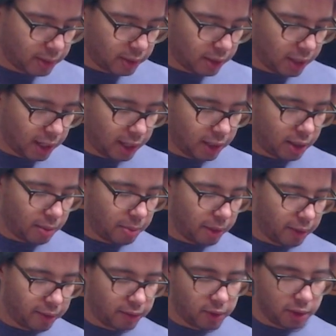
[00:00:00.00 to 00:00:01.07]
and
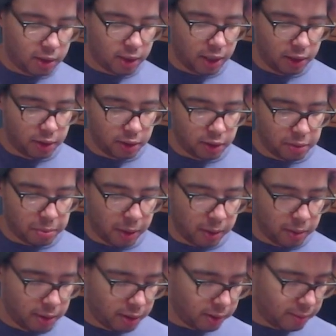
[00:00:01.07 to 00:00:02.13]
above the teacher's
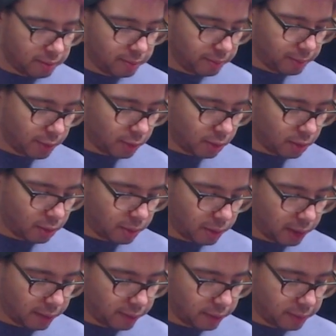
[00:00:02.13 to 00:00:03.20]
podium, or
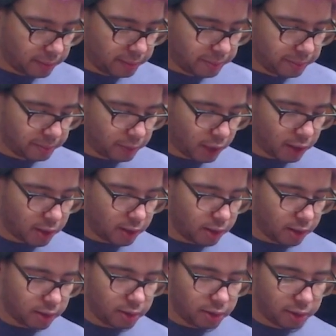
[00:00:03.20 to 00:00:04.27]
whatever, our
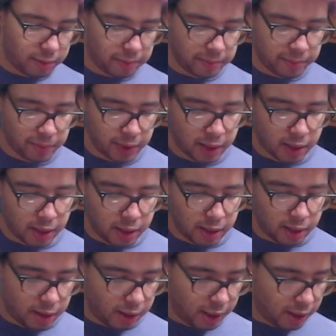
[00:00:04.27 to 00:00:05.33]
conductor,
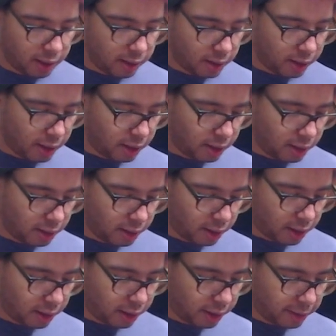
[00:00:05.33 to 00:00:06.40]
they
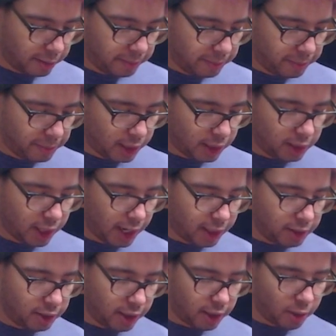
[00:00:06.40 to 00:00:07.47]

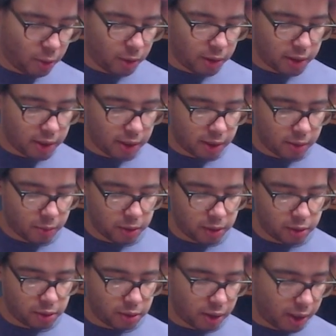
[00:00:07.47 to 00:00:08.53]
attached a orca with a
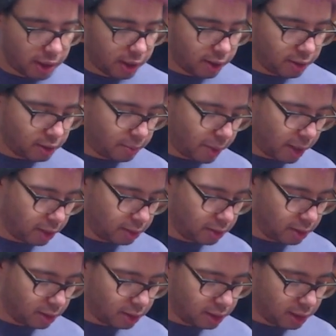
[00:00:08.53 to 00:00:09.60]
straw in its mouth to
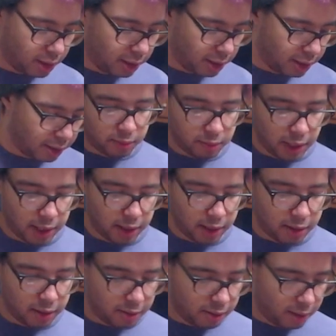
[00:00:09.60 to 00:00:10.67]
the ceiling, and
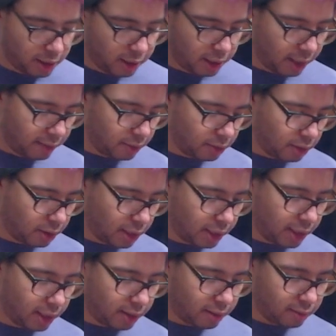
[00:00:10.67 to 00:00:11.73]
then he never took it
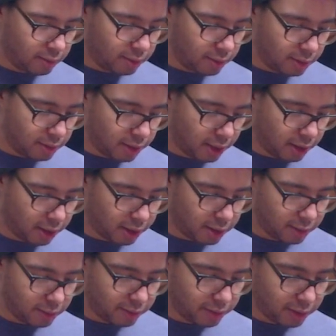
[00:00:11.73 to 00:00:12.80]
down. He thought it
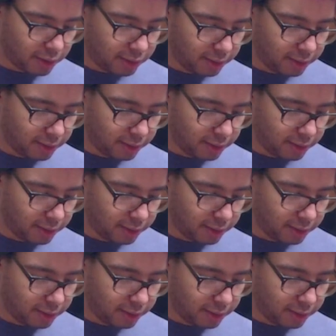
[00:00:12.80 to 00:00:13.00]
was funny.